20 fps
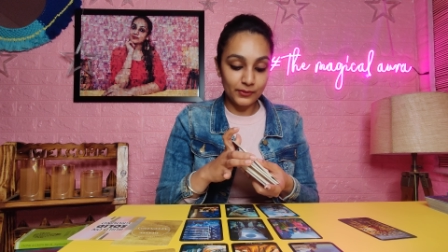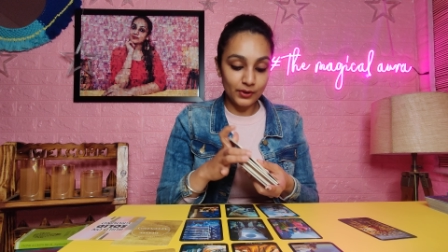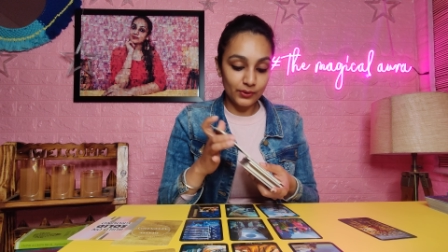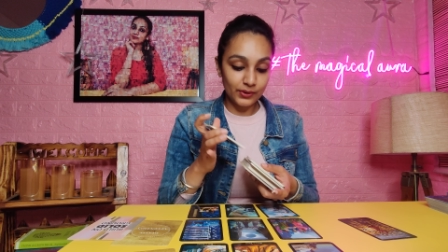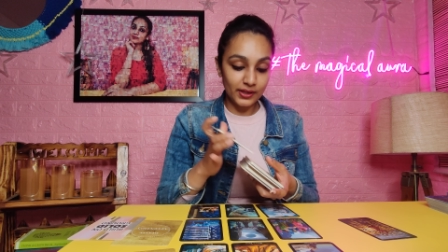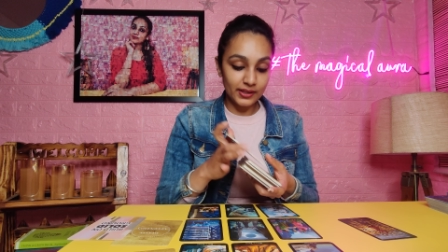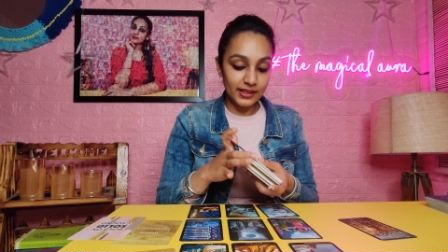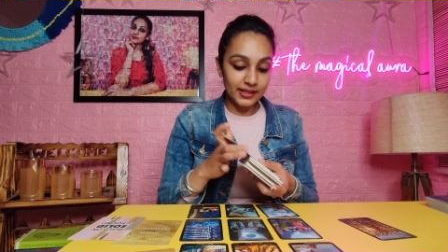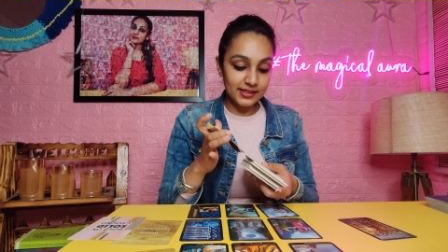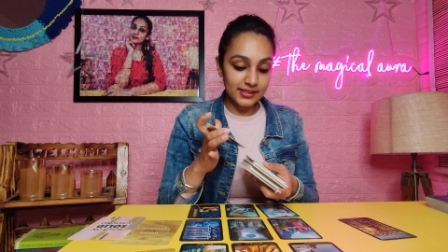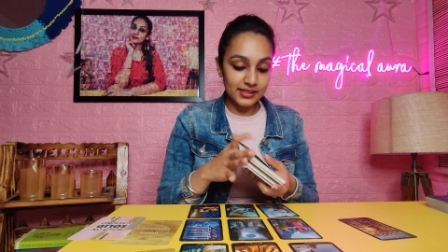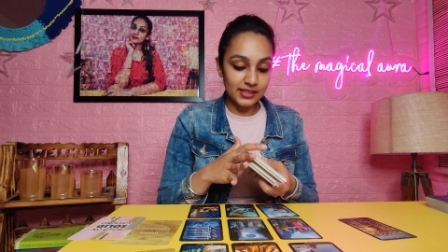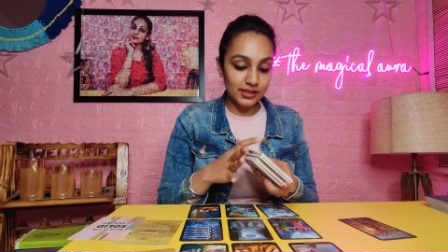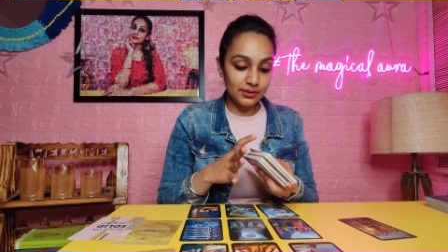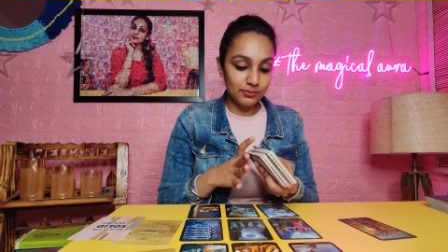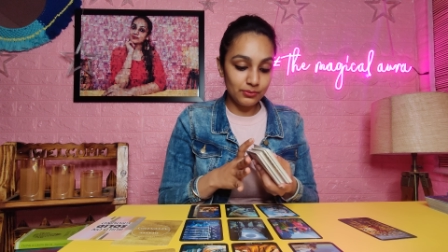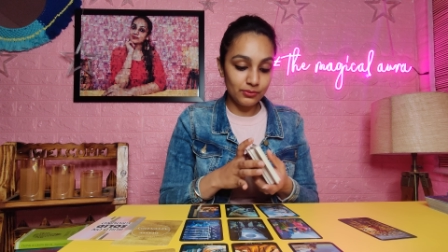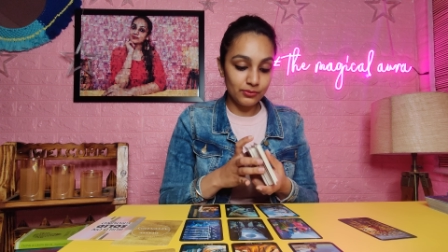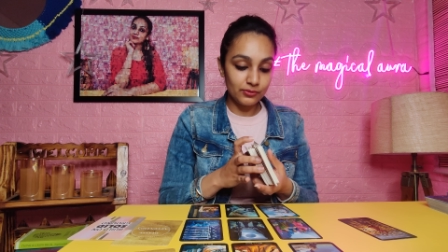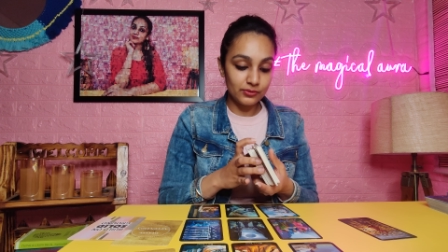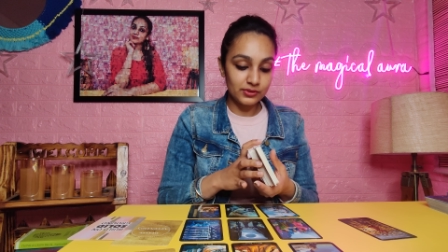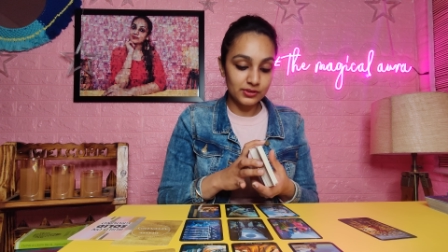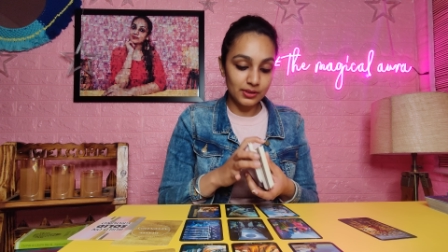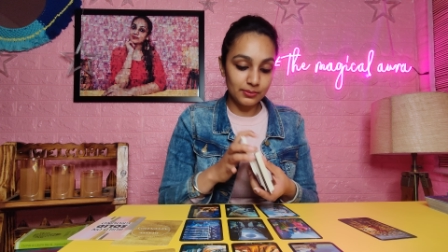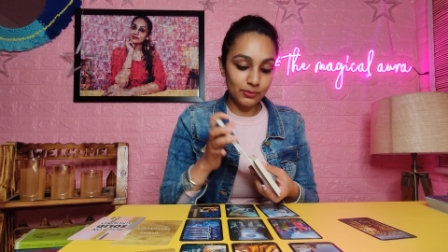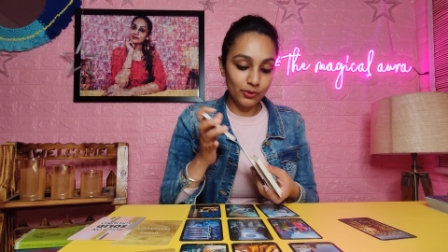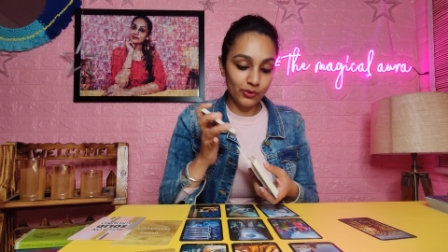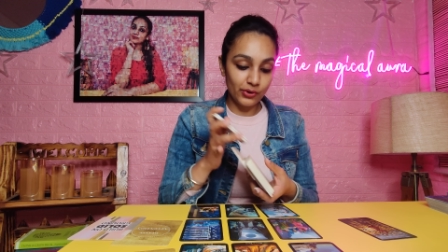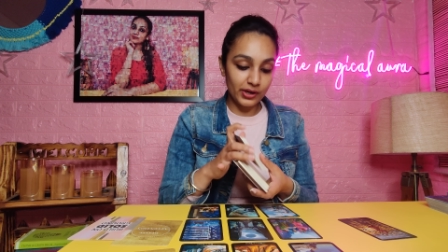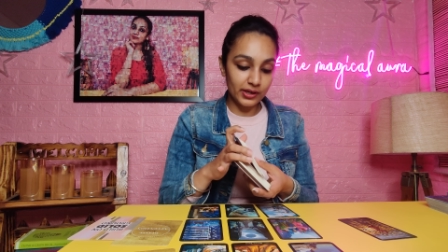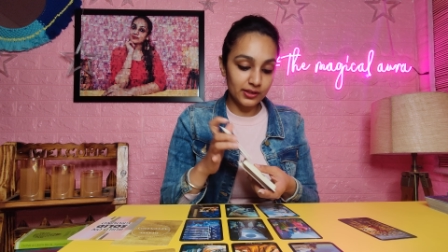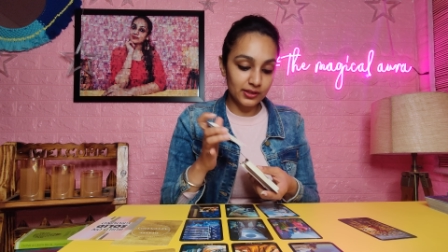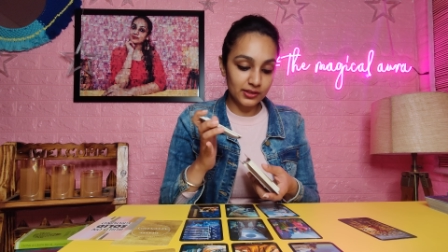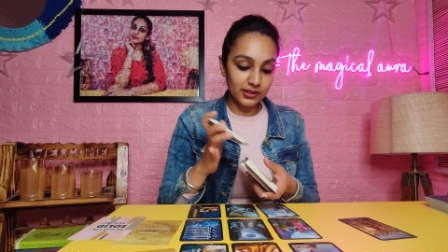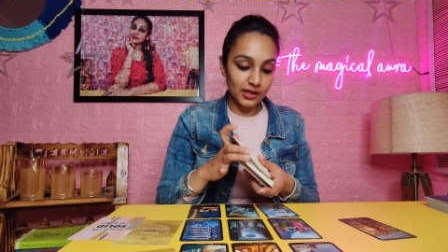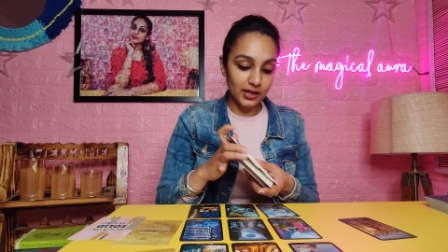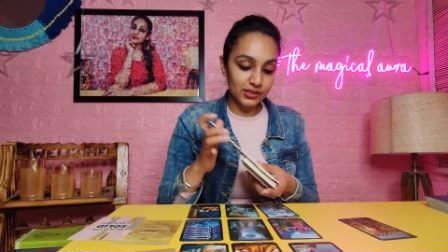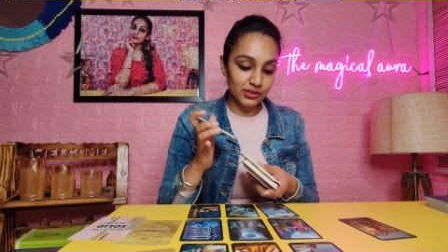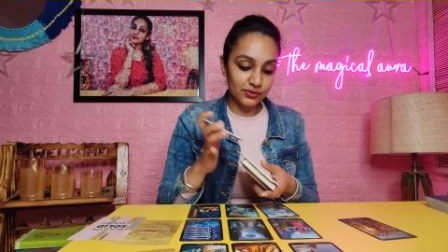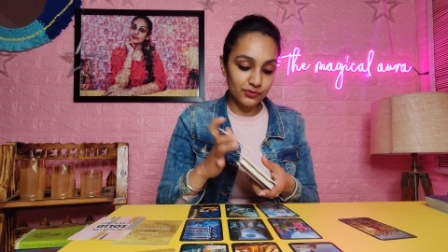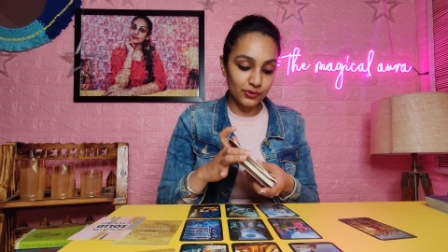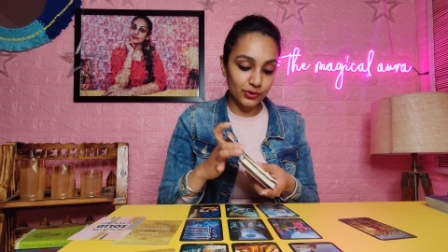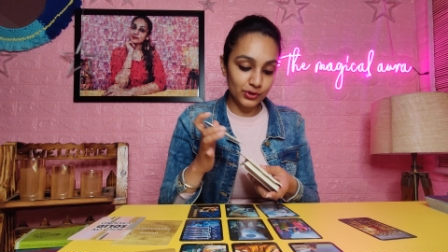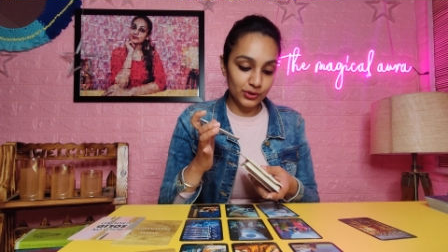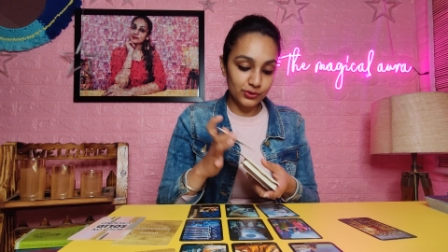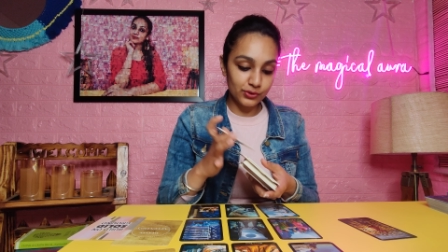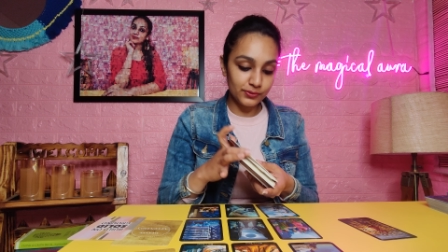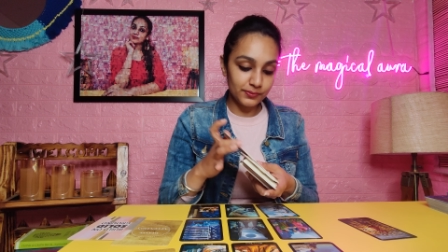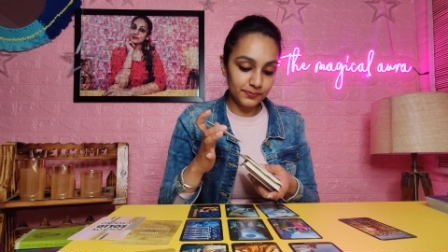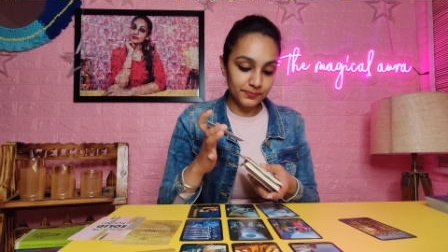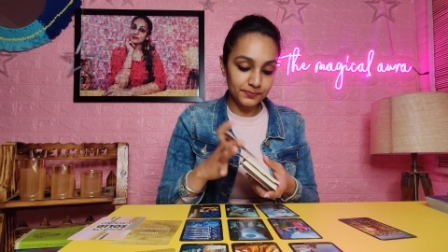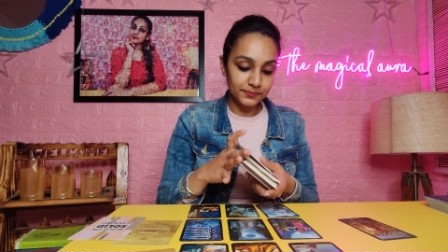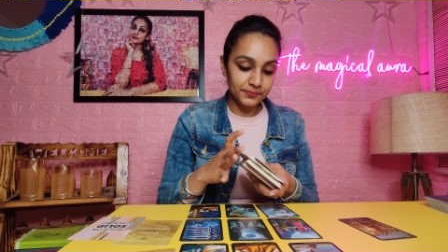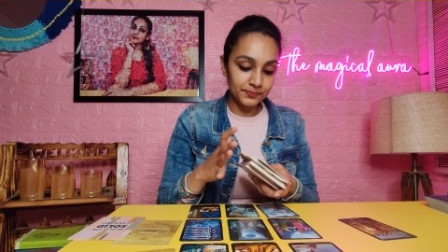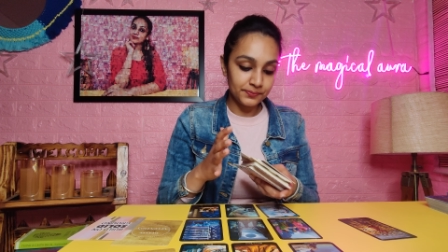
Okay, let's see some oracle cards for you.